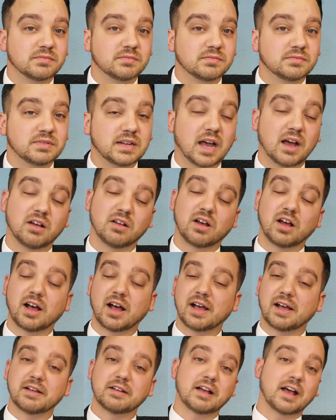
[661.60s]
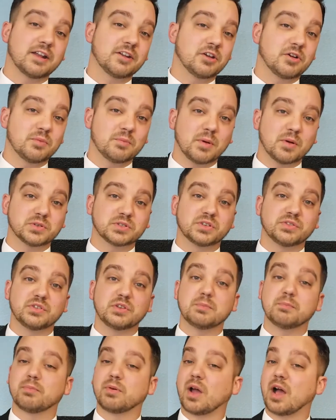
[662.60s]
Now, I know most of you
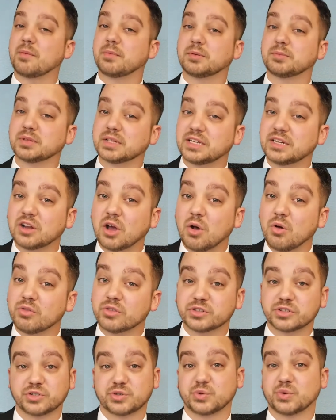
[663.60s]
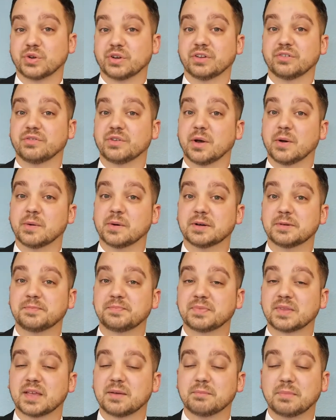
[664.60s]
probably know the story of Noah,
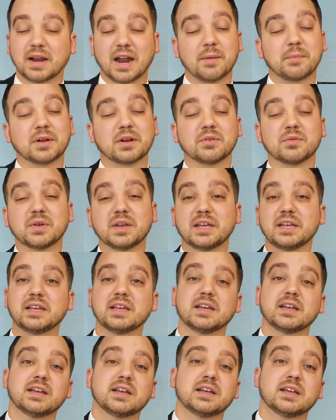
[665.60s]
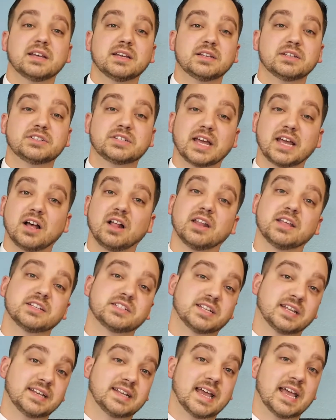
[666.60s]
but I'm going to retell it
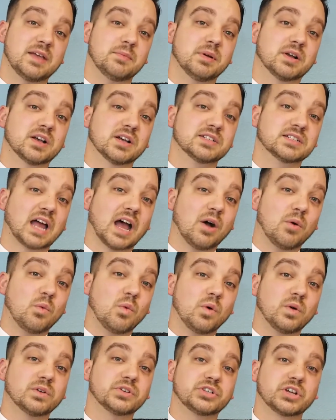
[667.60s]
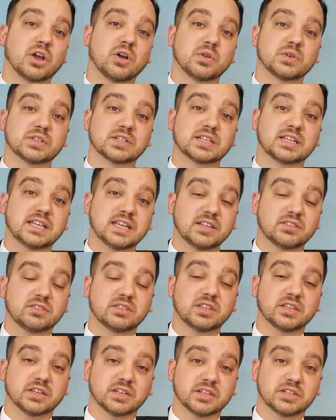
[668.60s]
today because I want y'all to get
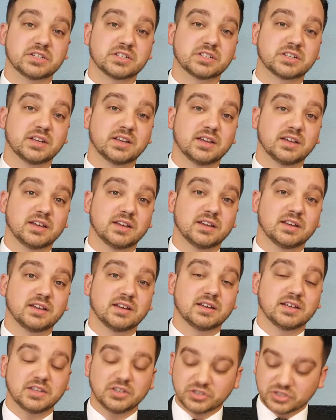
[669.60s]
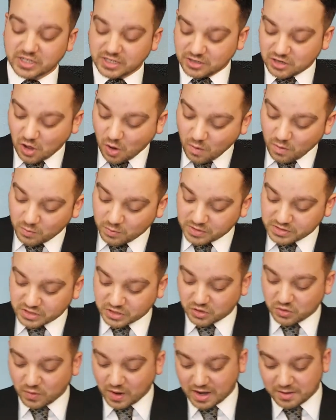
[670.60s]
this. You see, Noah was a
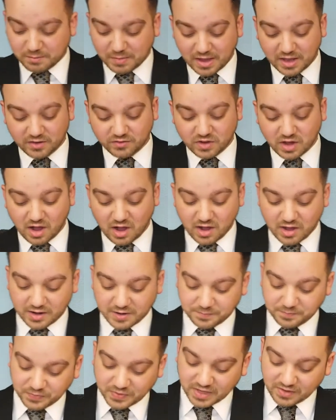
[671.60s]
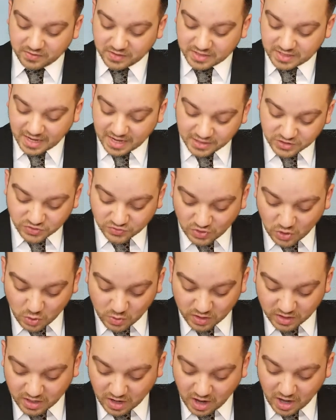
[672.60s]
great man of God. In the days of
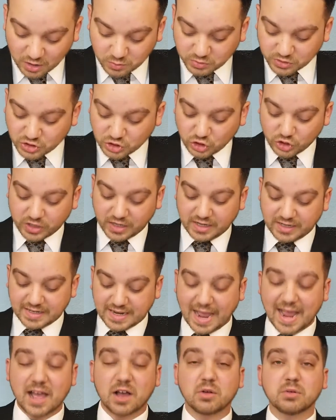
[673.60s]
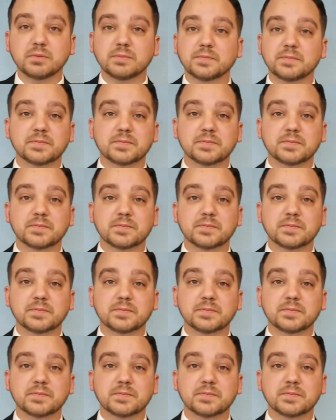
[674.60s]
Noah, God was looking down.